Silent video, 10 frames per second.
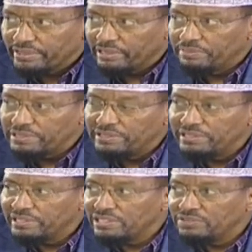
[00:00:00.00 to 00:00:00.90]
the president
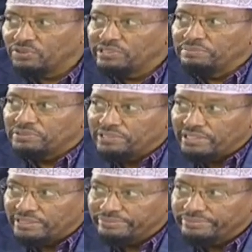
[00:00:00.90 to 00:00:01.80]
says it's 14%.
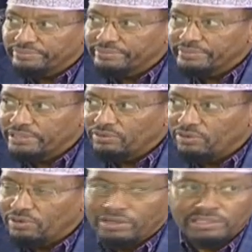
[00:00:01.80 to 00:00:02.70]

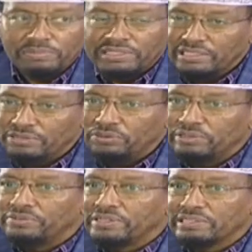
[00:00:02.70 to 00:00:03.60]
Let me give you the
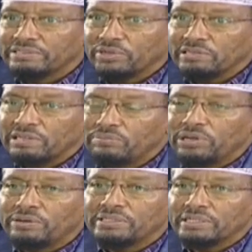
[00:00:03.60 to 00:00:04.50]
figures. For example,
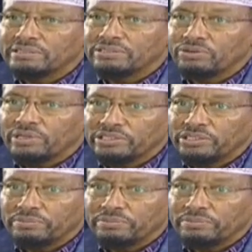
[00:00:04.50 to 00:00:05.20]
our tax collection by